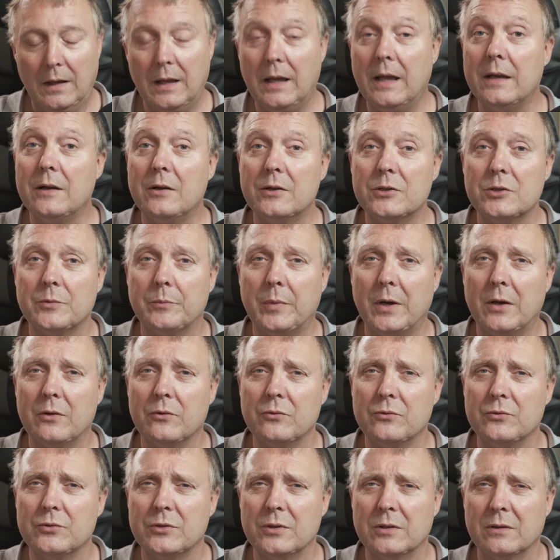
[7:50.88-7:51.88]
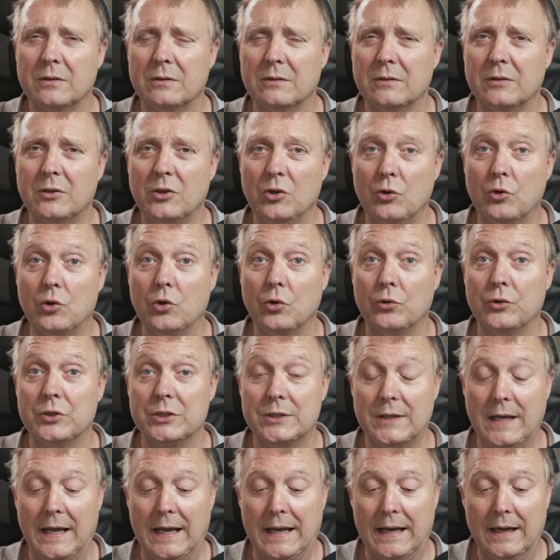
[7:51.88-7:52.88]
And I suppose you could
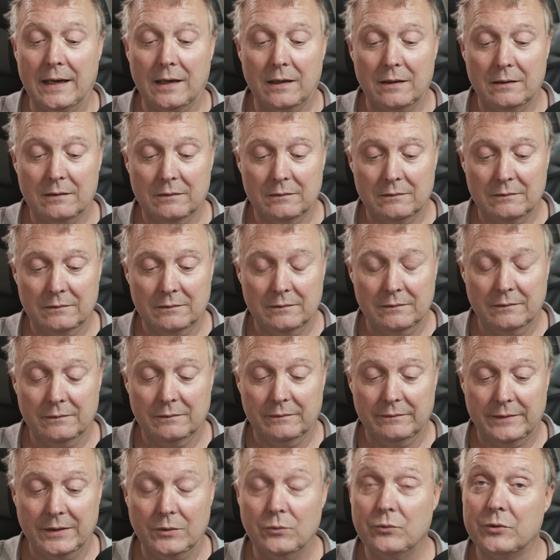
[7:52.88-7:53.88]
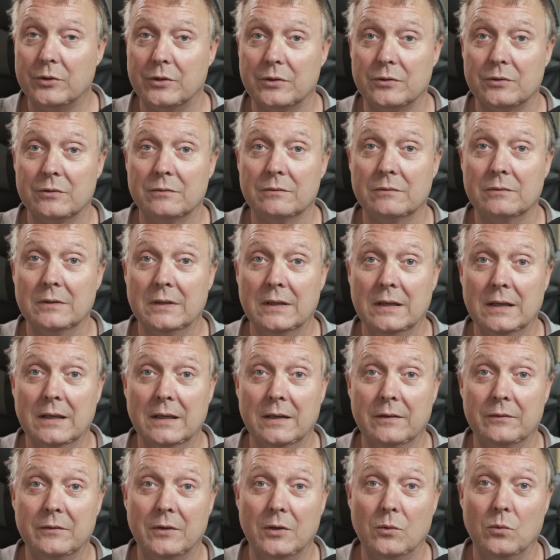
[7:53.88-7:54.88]
stack filters.
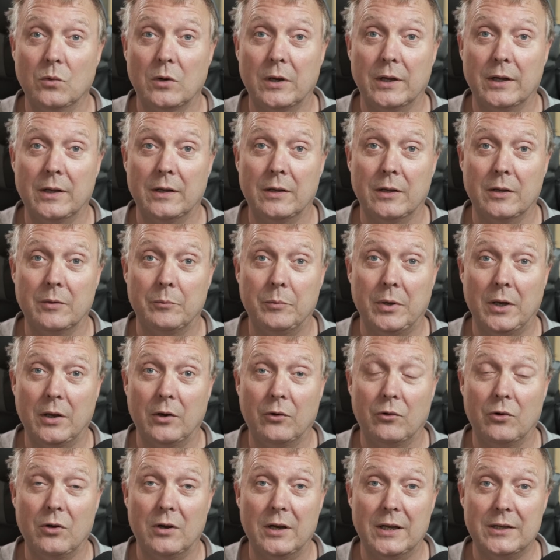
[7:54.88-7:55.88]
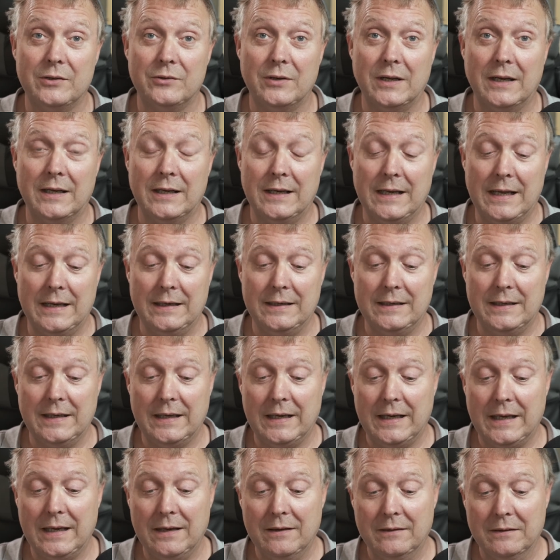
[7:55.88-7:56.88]
If you wanted a polarizer and an
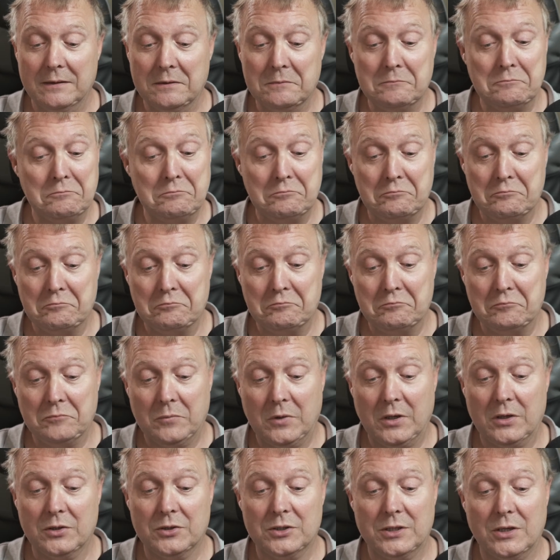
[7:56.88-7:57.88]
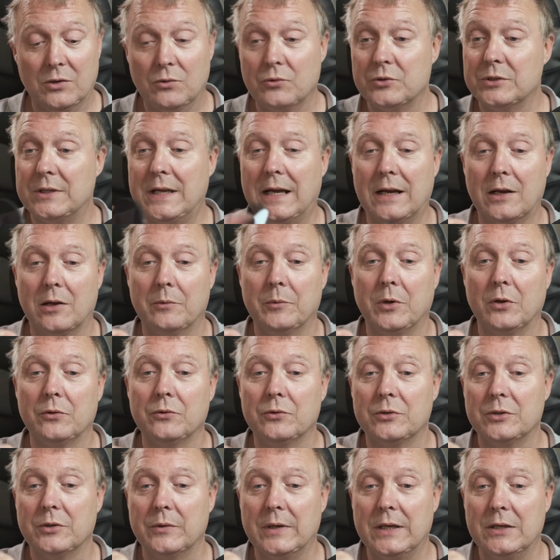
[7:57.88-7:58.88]
ND, you can still stack them
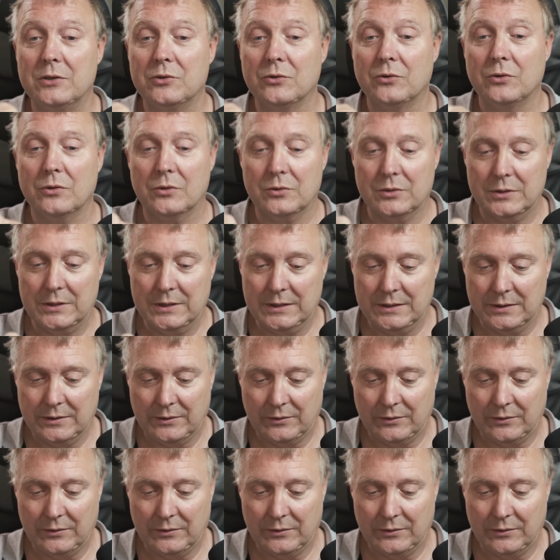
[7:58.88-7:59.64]
onto each other because these are